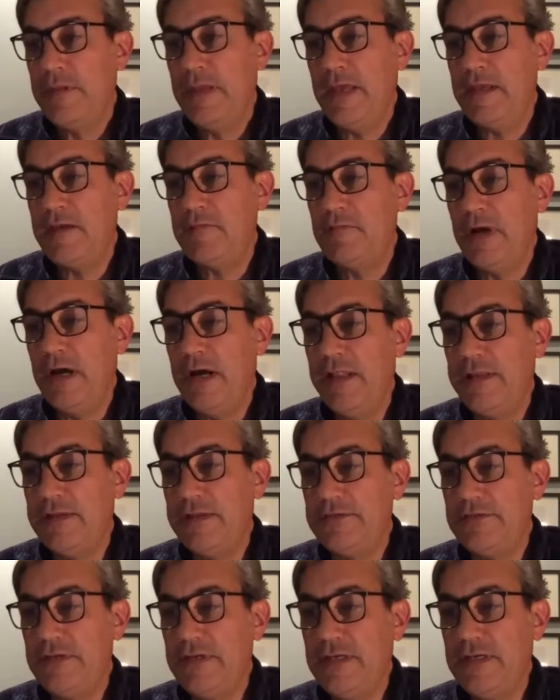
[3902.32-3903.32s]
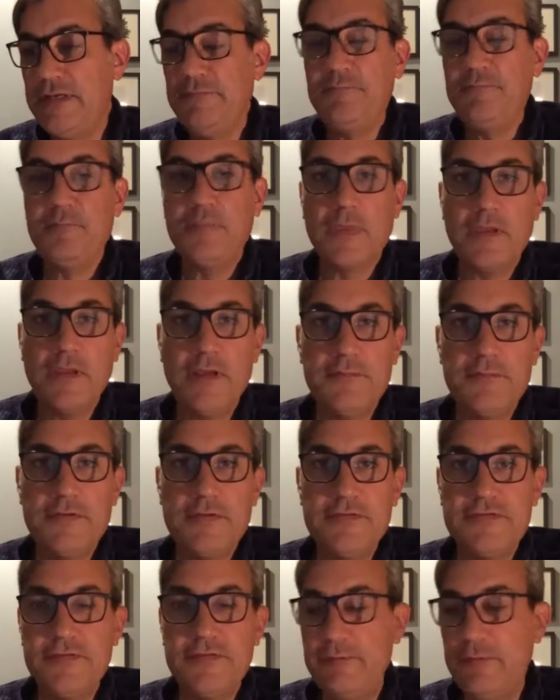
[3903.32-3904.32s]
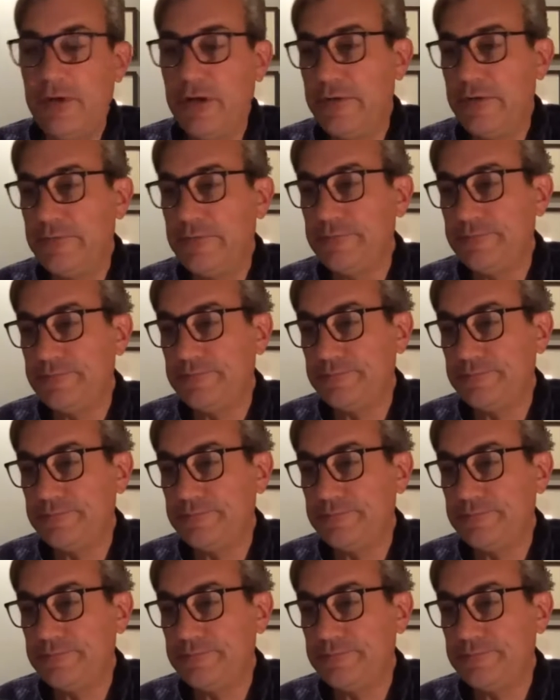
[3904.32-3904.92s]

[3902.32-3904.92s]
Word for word: The Etymology of Gazebo.